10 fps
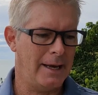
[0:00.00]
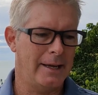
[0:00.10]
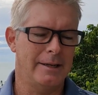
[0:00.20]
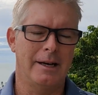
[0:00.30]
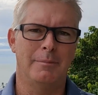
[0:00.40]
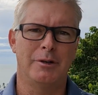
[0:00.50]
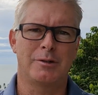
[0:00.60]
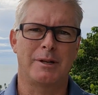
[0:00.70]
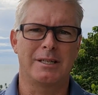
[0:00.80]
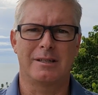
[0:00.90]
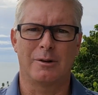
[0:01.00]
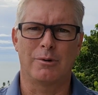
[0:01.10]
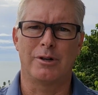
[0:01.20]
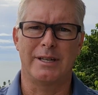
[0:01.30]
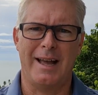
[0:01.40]
And most places in the
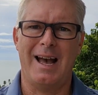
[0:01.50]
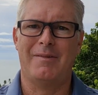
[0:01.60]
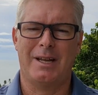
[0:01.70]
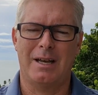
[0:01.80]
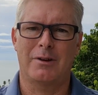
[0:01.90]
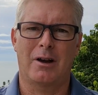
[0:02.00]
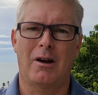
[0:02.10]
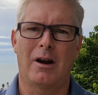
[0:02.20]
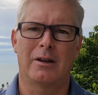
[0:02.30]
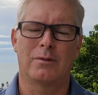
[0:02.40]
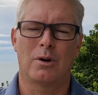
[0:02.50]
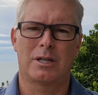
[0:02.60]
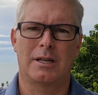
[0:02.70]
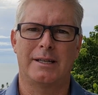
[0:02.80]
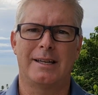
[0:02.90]
world, you have to have a car,
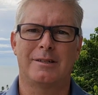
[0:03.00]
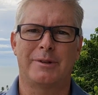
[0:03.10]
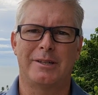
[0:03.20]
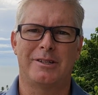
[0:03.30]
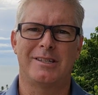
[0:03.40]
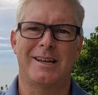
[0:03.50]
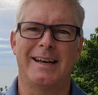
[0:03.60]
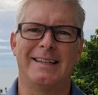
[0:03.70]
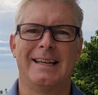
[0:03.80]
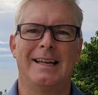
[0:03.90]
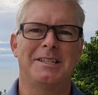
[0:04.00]
unfortunately. That's the way it's designed.